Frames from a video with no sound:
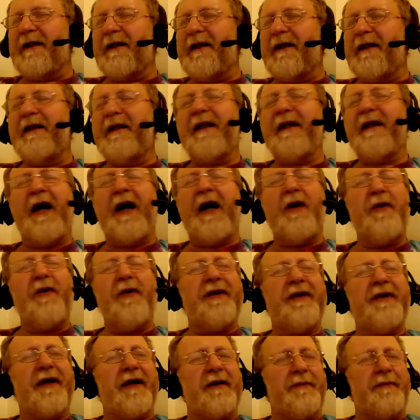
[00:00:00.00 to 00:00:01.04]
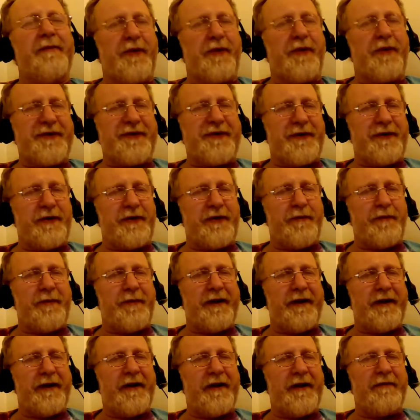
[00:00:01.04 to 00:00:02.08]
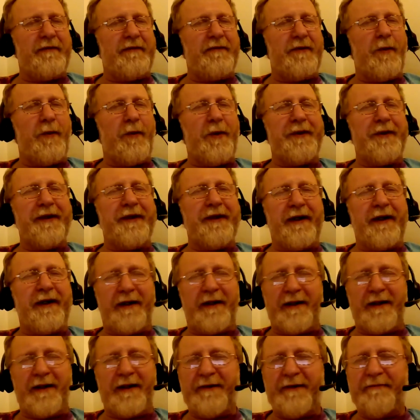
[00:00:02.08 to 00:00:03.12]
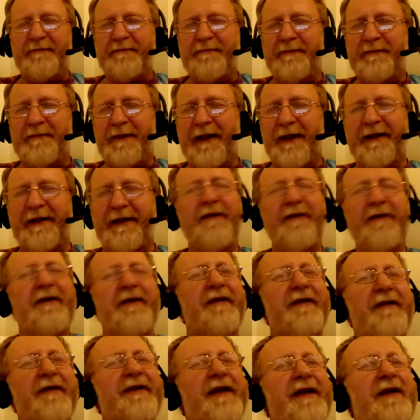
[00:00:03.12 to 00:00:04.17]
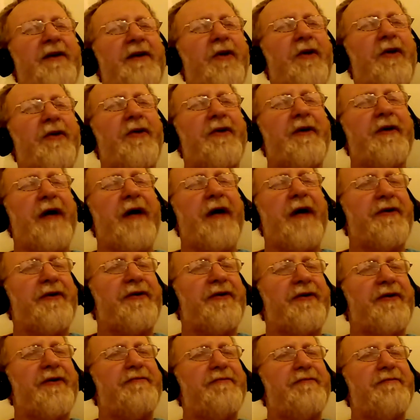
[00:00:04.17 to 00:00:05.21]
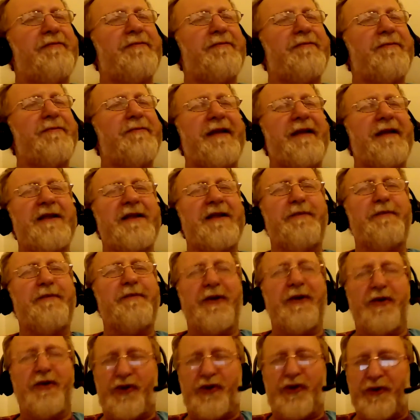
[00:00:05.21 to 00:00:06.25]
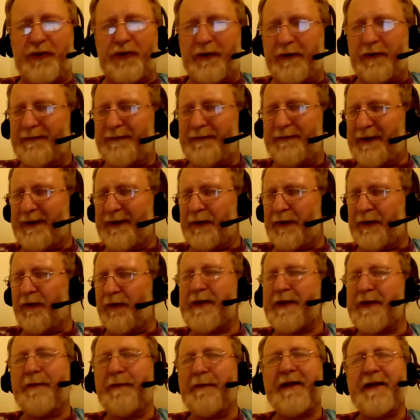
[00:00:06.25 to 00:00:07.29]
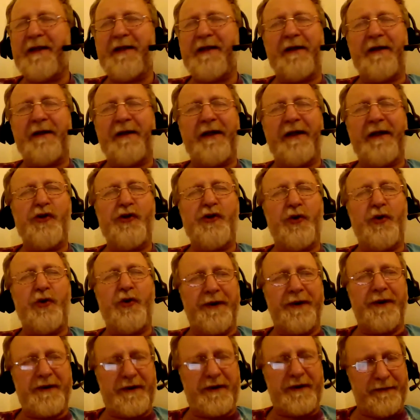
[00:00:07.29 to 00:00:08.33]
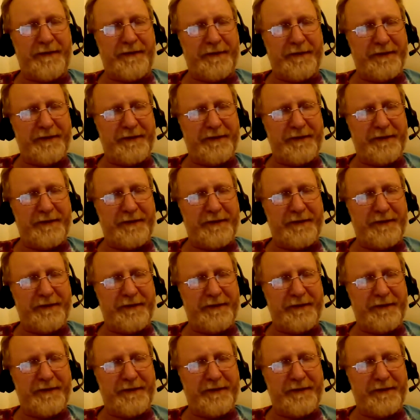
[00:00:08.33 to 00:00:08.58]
allowing the other person to be what they are and even if they don't are not that spiritual, you know, respecting their choice